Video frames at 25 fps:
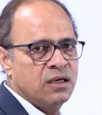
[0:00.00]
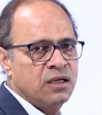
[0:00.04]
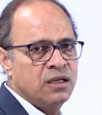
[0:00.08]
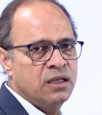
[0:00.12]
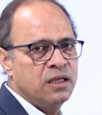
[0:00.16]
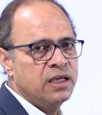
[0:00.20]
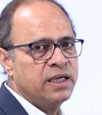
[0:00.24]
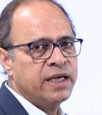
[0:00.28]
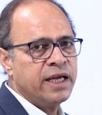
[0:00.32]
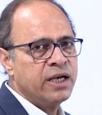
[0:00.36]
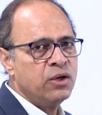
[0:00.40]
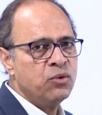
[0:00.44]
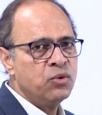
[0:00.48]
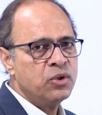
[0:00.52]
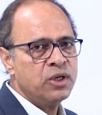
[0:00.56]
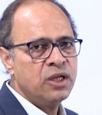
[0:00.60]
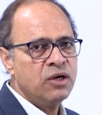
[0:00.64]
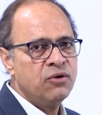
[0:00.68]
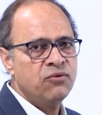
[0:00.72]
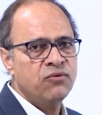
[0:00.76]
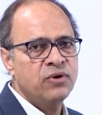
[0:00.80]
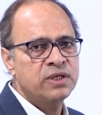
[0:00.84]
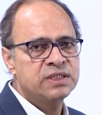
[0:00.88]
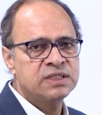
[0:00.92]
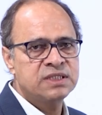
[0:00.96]
He cannot
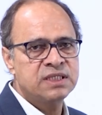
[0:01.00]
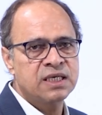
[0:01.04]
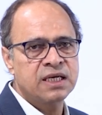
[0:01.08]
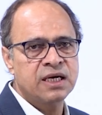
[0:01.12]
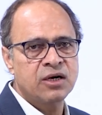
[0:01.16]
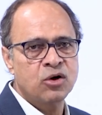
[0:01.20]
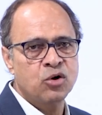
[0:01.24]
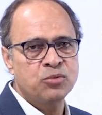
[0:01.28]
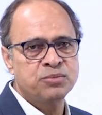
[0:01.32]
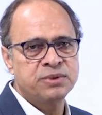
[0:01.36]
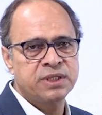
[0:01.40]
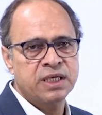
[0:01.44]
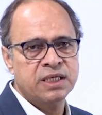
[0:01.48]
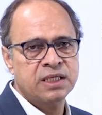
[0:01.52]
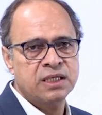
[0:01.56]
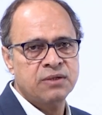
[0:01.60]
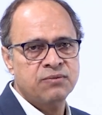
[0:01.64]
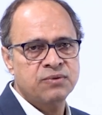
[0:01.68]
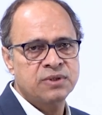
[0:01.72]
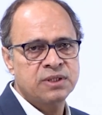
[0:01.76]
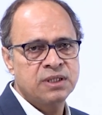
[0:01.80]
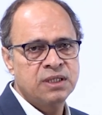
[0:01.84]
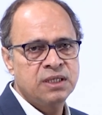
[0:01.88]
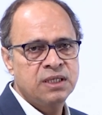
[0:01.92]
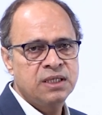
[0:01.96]
have one single objective.
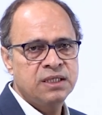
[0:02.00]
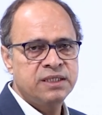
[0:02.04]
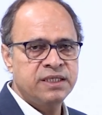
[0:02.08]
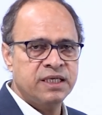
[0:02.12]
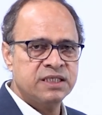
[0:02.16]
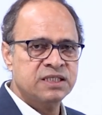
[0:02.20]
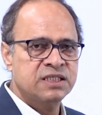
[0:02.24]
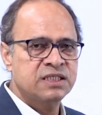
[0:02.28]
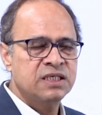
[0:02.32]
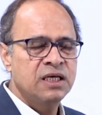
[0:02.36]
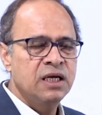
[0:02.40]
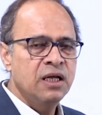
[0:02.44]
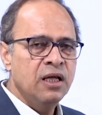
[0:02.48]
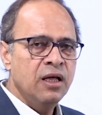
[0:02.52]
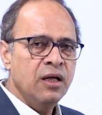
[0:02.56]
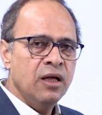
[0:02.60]
Yes,